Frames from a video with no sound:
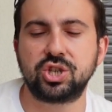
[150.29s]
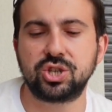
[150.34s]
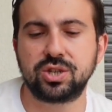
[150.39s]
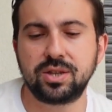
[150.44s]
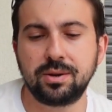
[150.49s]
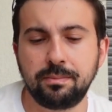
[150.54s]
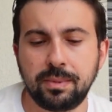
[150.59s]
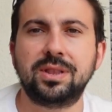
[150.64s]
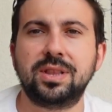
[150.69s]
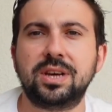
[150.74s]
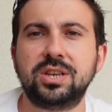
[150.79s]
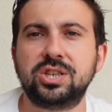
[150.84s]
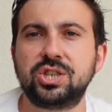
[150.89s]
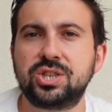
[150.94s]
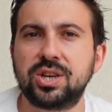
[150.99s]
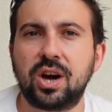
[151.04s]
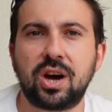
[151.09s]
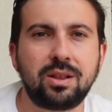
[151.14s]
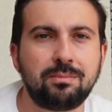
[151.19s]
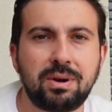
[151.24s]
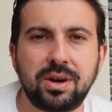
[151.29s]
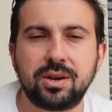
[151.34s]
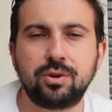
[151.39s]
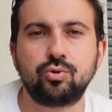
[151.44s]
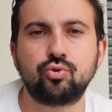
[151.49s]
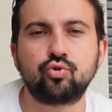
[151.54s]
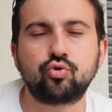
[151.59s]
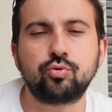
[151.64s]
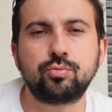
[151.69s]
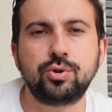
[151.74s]
While they were discussing what
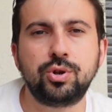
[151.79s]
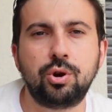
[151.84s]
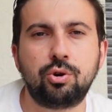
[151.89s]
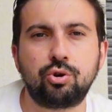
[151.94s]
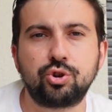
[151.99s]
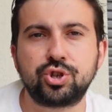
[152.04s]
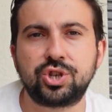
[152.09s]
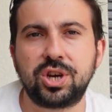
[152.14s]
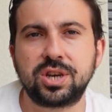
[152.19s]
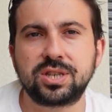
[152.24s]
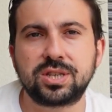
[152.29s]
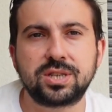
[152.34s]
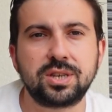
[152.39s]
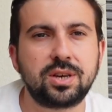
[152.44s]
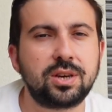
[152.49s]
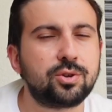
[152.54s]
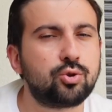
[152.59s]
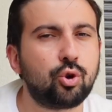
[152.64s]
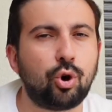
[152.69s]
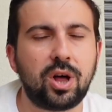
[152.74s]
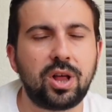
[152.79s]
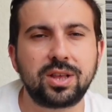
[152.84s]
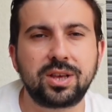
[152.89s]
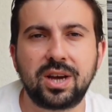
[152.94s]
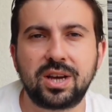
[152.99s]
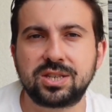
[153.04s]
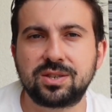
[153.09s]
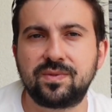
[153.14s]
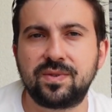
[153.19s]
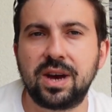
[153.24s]
Germany's situation would be
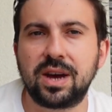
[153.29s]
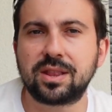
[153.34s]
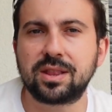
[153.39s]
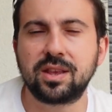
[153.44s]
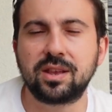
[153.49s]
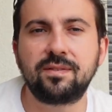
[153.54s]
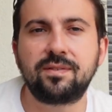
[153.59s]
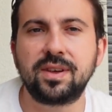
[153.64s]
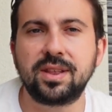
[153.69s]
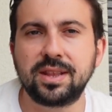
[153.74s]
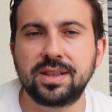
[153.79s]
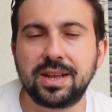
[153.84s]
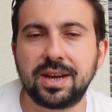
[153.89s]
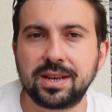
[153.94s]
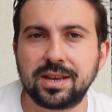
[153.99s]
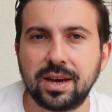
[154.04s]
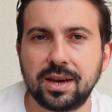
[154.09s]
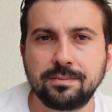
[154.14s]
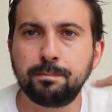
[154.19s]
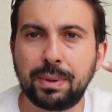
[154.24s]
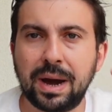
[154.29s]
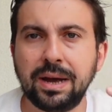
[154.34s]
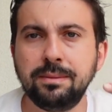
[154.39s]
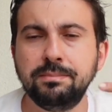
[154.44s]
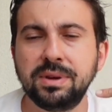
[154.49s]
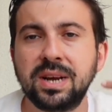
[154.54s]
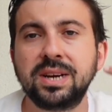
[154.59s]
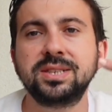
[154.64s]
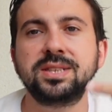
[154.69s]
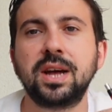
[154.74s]
and the natural gas
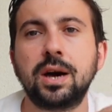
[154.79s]
prices,